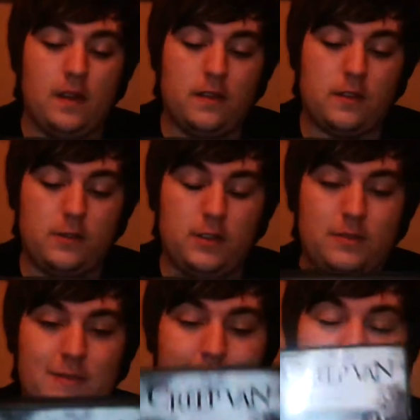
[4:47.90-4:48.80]
So
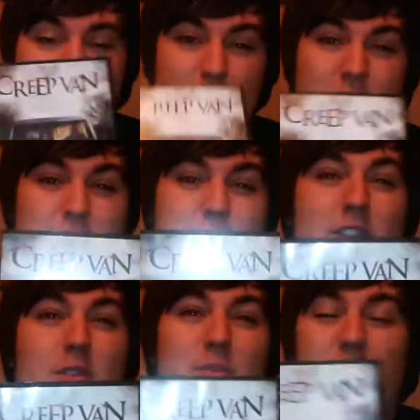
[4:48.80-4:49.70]
I enjoyed this
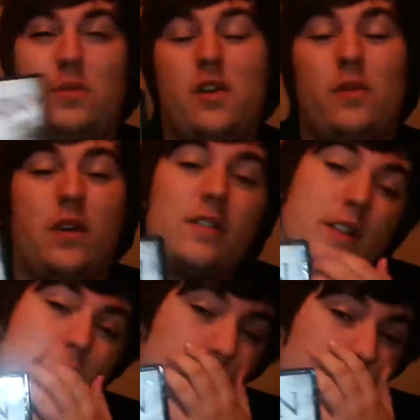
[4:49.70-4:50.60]
film, and it's worth watching
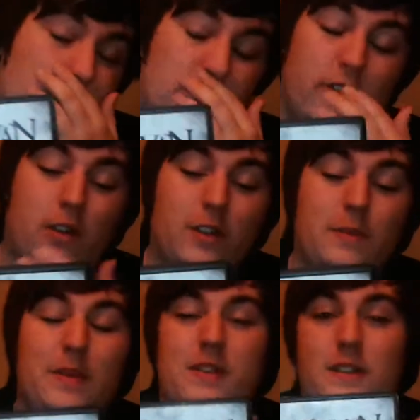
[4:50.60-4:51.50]
if you're a fan of horror,
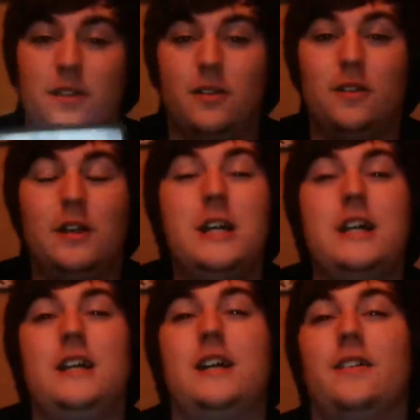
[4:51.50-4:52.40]
especially gore.
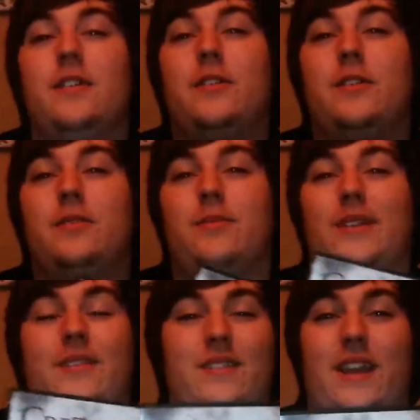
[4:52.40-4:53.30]
And it
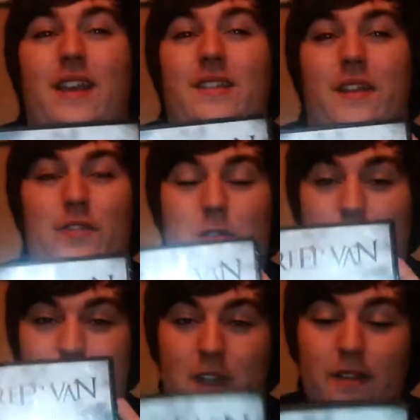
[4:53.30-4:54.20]
doesn't take itself too
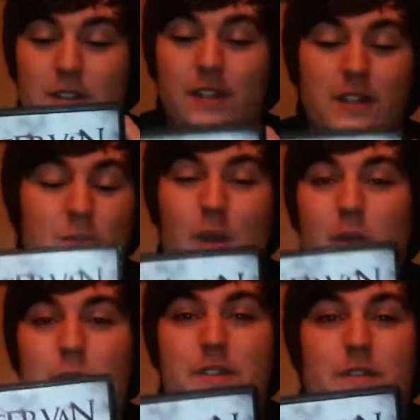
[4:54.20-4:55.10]
seriously as well,
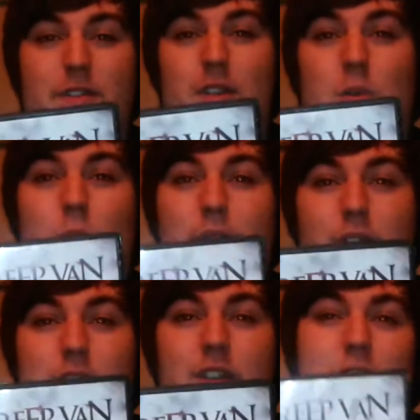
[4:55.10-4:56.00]
which I think
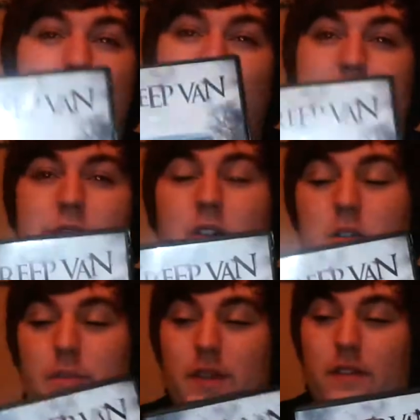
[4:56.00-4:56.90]
works in its favour,
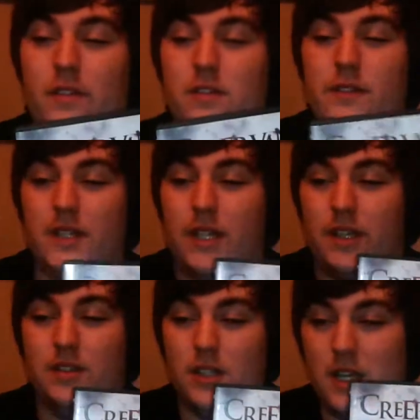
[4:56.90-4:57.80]
because there's nothing like
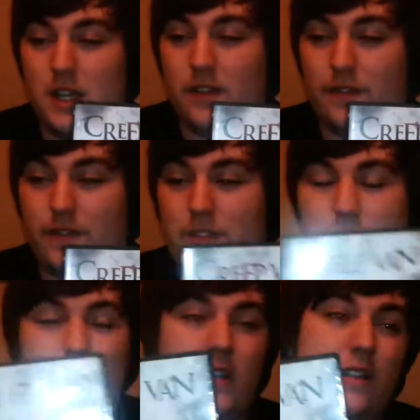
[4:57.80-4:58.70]

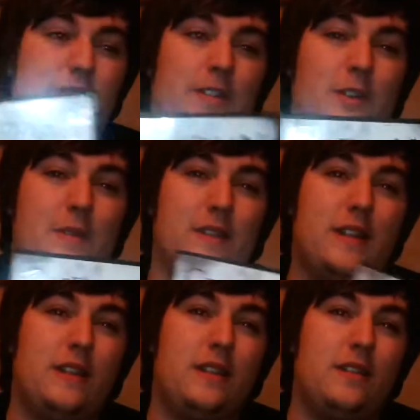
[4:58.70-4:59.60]
a film that's
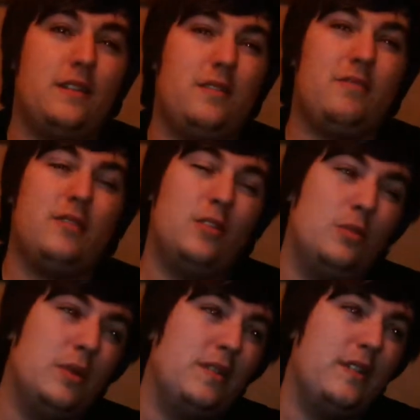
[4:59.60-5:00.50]
like low
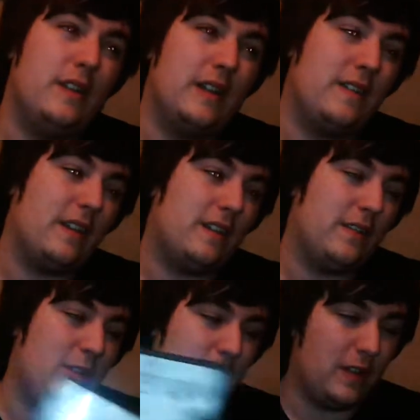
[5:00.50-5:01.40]
budget that takes
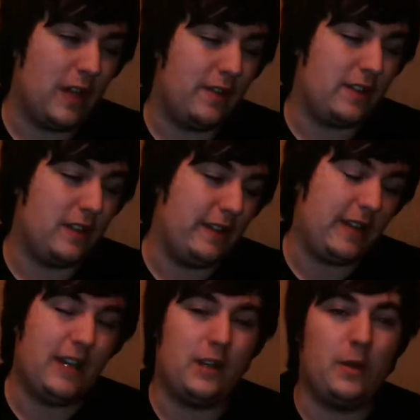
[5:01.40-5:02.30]
stuff too seriously and you
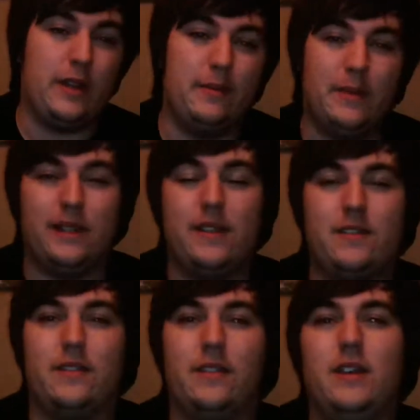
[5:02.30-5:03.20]
can't quite manage to